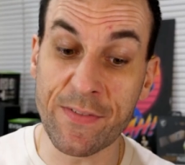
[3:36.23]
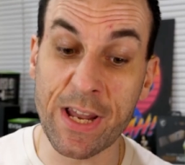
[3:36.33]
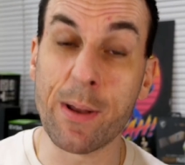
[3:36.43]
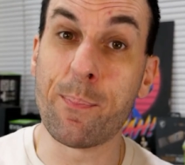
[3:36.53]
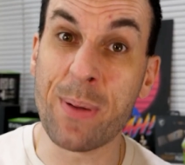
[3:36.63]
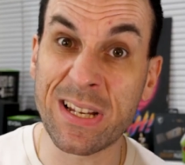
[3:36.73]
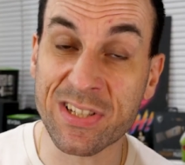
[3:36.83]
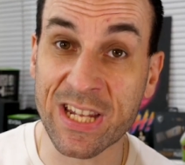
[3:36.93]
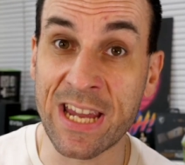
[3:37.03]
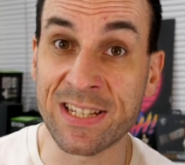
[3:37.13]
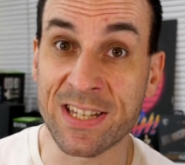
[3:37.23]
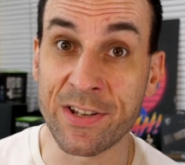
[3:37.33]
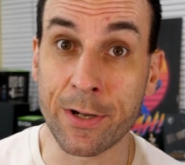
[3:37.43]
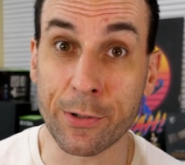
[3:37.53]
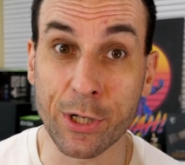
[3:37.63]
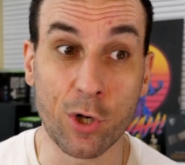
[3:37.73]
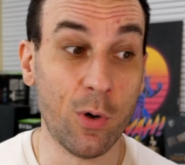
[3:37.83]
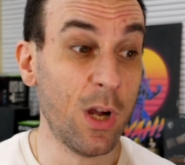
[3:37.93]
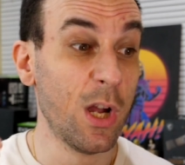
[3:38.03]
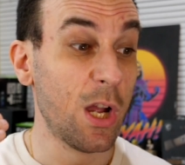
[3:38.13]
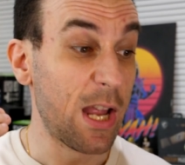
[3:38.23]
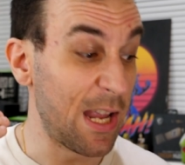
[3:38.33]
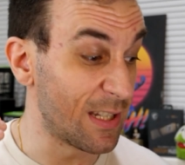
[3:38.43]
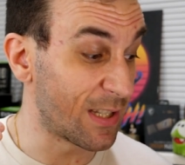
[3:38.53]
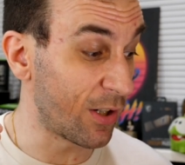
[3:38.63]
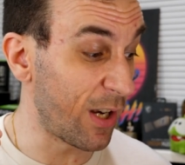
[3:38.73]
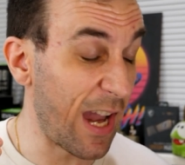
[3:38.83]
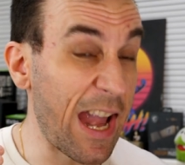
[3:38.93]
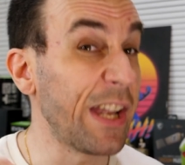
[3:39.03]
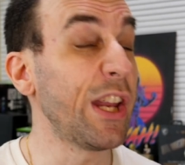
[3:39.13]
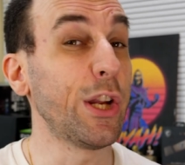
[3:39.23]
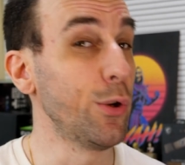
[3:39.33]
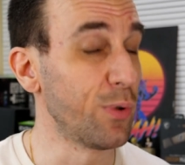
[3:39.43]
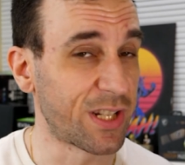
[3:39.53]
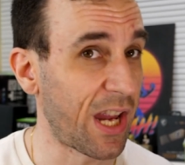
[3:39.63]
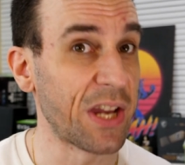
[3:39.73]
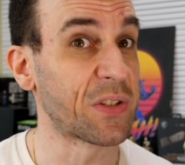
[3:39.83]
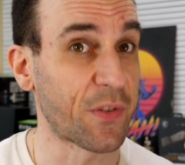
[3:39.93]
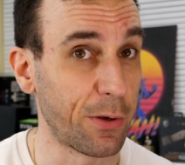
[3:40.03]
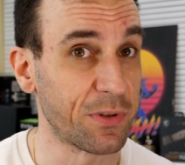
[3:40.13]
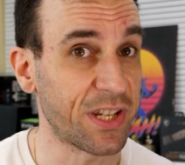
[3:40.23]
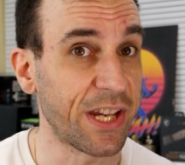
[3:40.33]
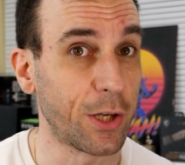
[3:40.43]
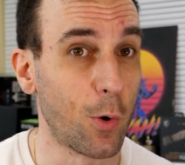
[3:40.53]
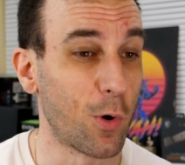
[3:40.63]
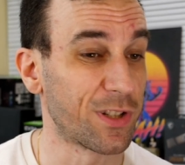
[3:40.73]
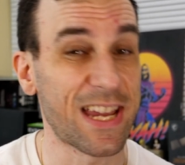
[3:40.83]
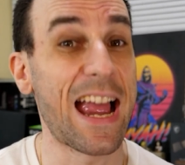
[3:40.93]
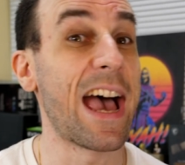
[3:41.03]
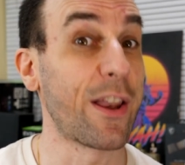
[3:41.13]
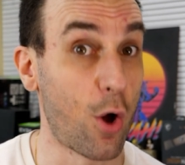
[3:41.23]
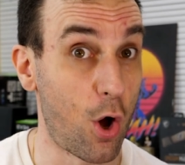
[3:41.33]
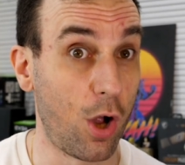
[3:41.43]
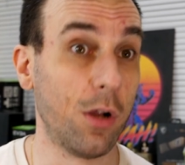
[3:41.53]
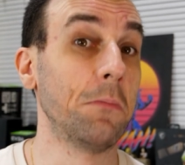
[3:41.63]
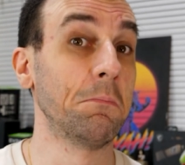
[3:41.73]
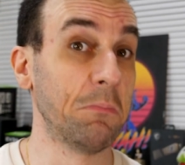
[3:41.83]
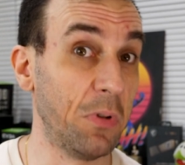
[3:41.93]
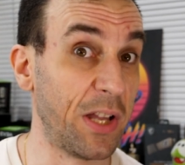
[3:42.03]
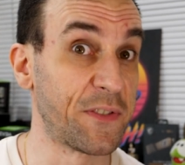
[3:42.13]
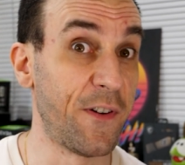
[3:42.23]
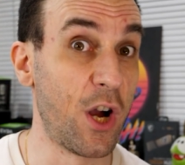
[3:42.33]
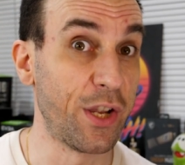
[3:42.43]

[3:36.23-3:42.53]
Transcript: in a best case scenario, is there any use case for those e-cores at all? Let's find